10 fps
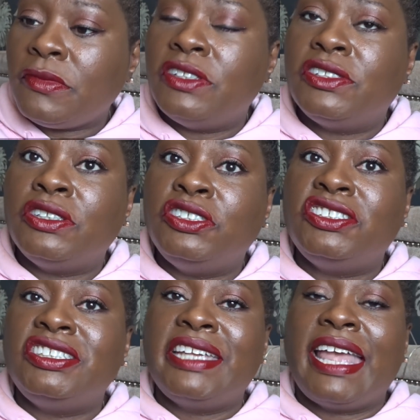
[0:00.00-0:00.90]
So
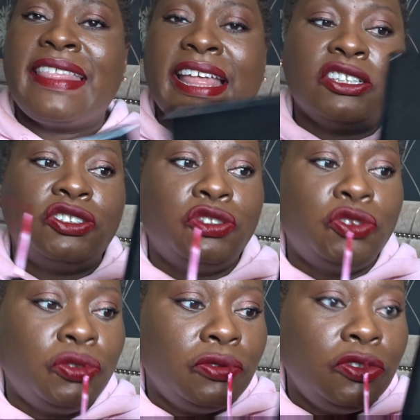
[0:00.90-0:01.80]
just to get that
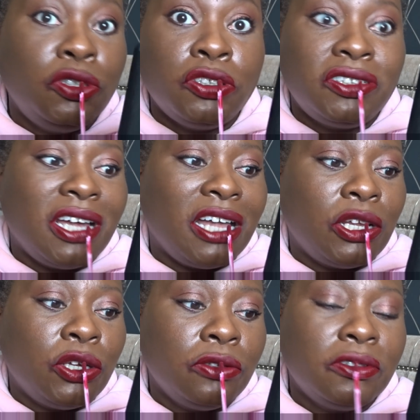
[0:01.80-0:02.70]
good
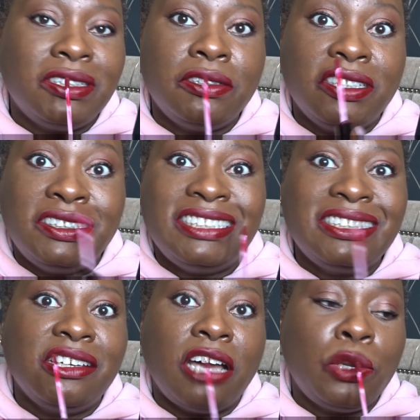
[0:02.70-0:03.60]
colour,
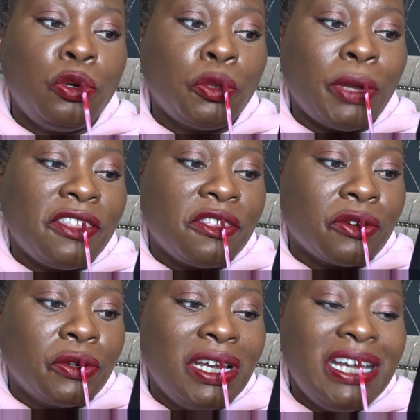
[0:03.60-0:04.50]
consistent colour all the way
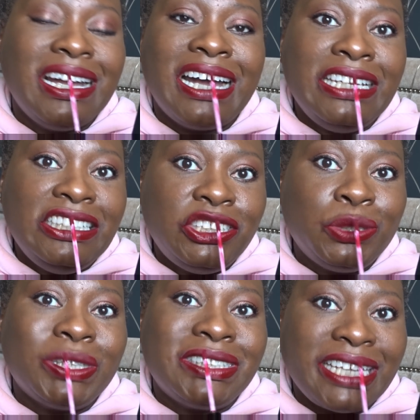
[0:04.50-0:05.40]
through, I need to
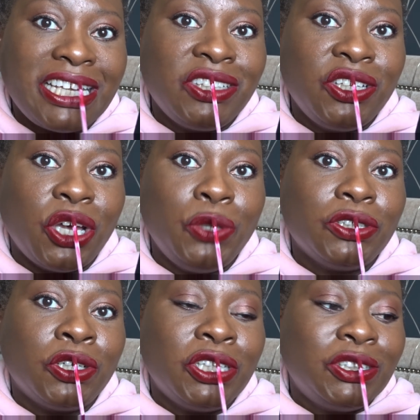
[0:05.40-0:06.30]
do a second coat
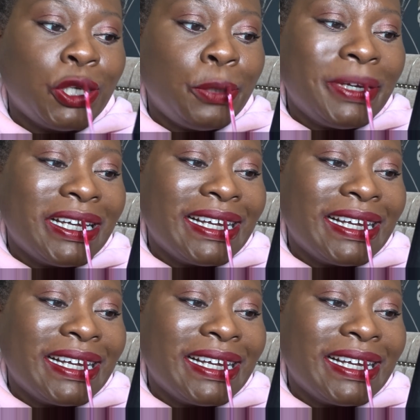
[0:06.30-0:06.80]
on the top.